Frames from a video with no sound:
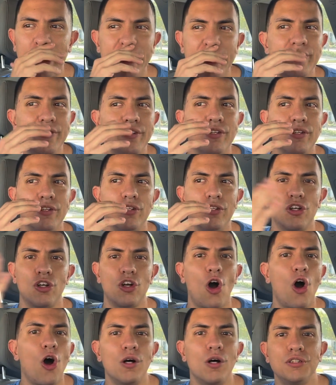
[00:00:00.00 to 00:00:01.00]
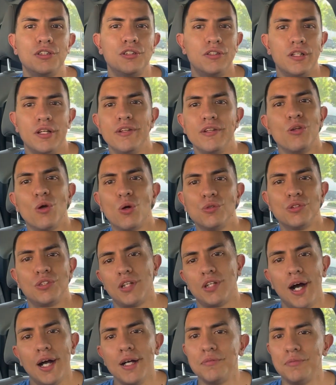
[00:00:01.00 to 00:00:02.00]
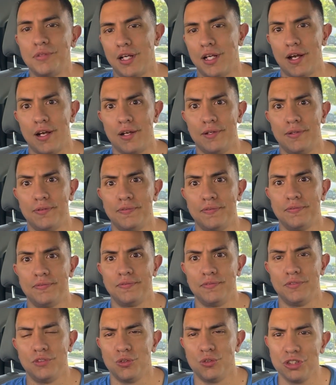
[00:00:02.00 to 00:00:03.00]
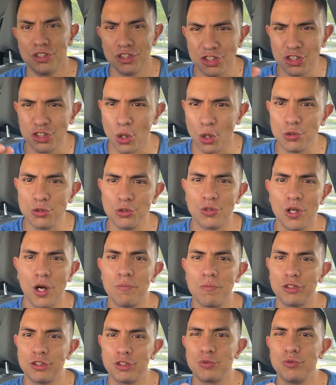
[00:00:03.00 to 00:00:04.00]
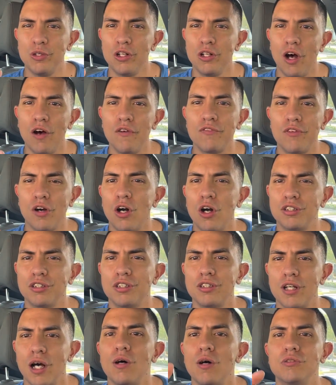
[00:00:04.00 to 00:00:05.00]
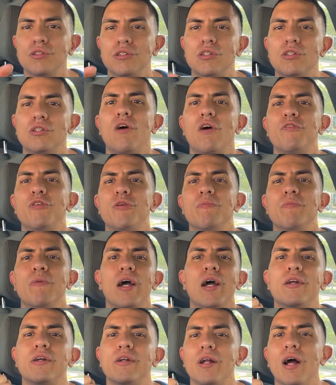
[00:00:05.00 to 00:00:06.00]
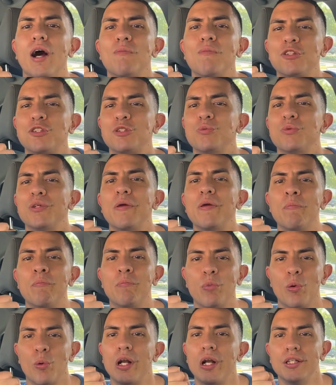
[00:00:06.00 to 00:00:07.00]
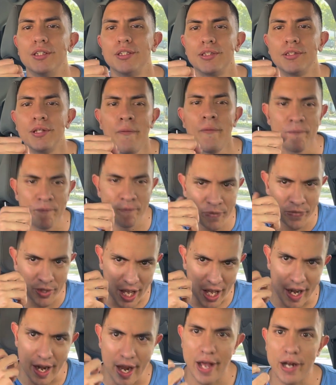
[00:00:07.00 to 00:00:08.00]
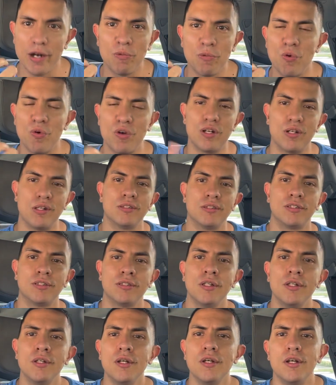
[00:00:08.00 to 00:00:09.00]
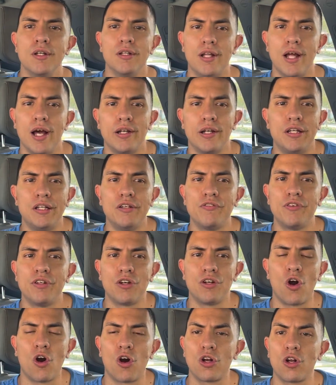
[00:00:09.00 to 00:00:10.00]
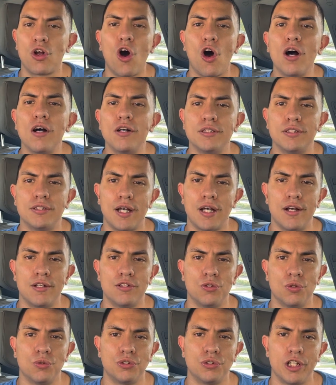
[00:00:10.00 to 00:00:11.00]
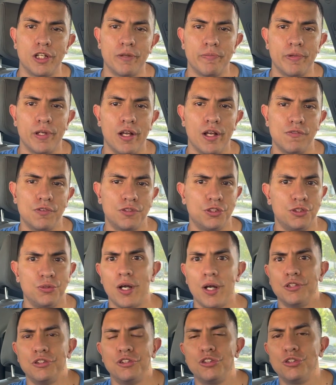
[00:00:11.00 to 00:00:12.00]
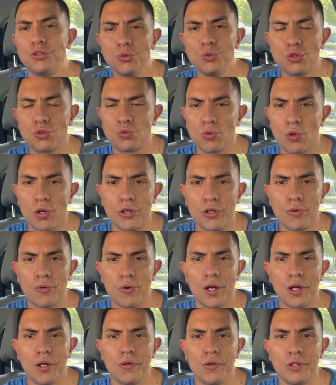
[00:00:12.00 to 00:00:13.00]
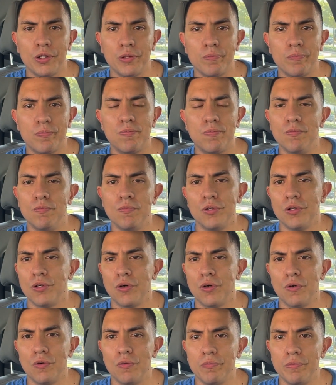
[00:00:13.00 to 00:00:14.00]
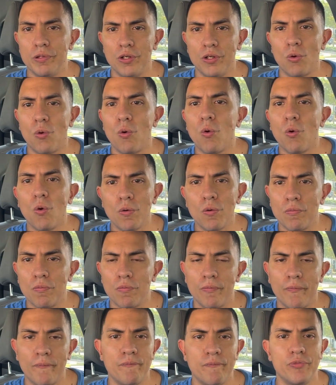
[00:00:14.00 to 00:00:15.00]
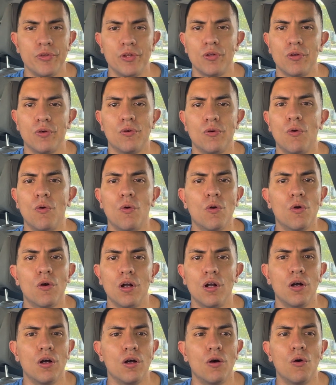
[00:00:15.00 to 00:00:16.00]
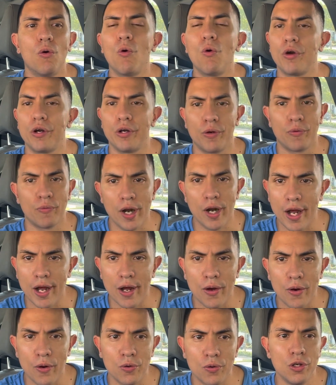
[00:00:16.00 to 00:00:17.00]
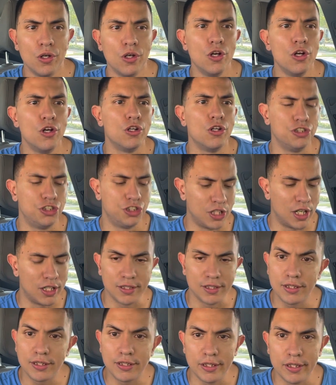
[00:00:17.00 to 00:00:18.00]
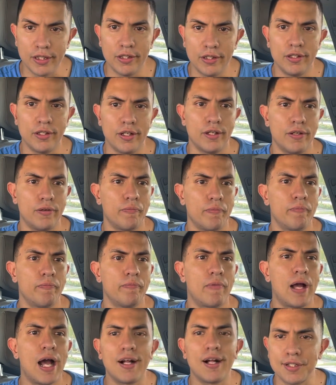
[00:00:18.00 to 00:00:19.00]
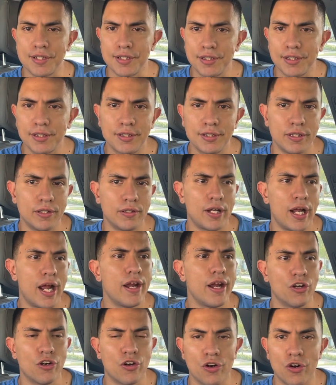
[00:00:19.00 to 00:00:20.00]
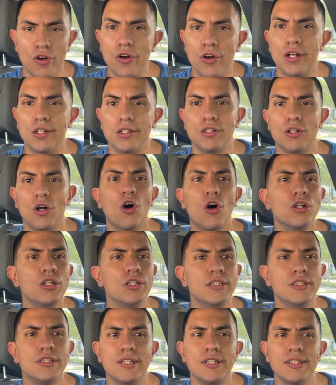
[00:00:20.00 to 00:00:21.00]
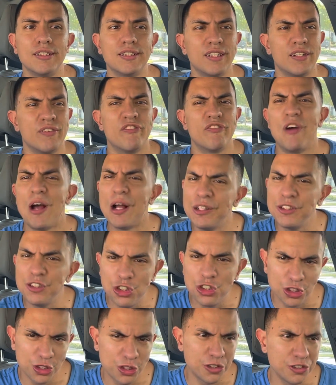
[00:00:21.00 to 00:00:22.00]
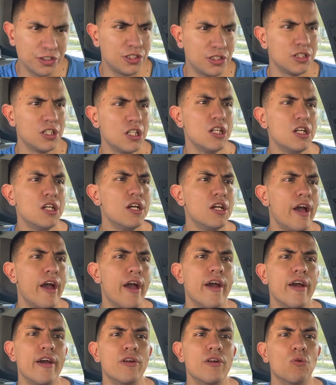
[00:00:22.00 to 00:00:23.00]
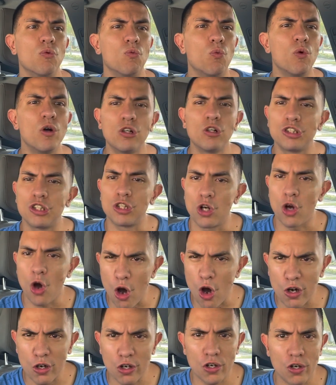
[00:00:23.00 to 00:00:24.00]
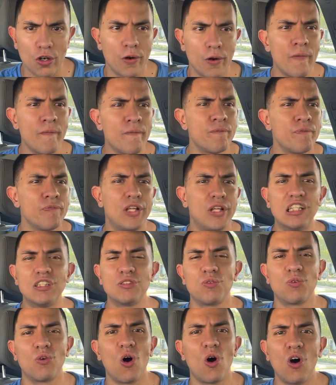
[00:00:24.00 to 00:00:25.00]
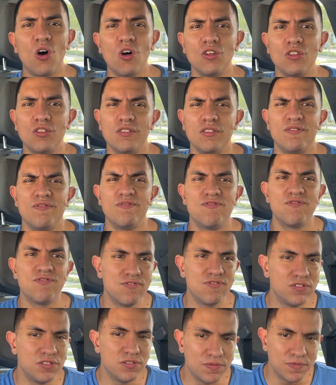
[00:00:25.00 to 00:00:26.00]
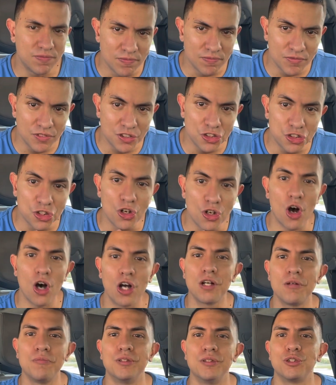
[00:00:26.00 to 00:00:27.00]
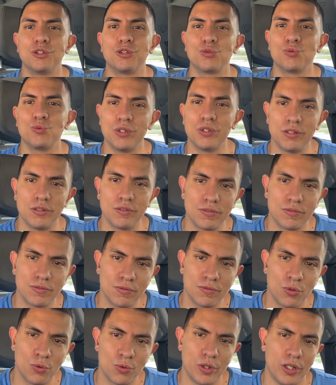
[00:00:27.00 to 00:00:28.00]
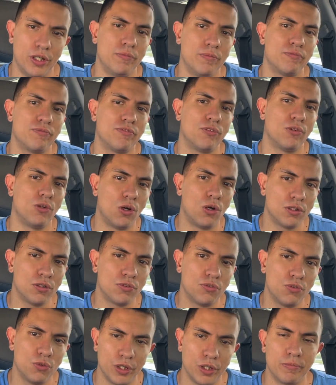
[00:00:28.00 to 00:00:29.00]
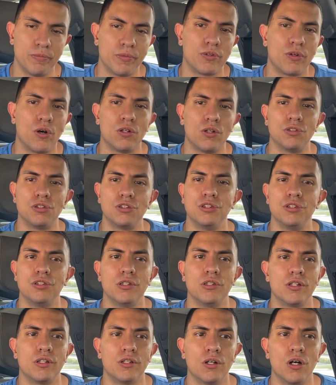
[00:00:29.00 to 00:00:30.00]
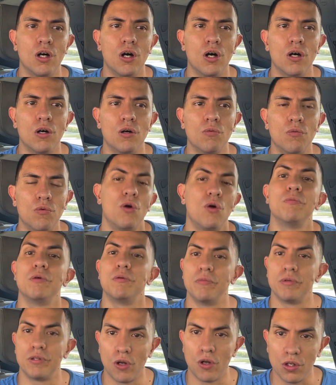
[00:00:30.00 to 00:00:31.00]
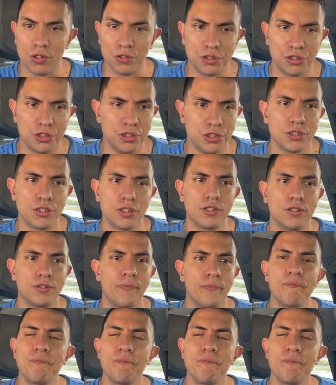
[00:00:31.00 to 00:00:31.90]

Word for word: even the gods in those times had you know, it just shows you how much we loved ourselves and loved humanity, how much we embrace that animal in us. That even our gods had those same behaviors. You had Zeus running around and you know being a whore, you know, whore, uh, whoring around, jealousy and malice and anger and all these things and vengeance and will to conquer. These were all synonymous with Greek, Greek mythology and uh, Roman mythology and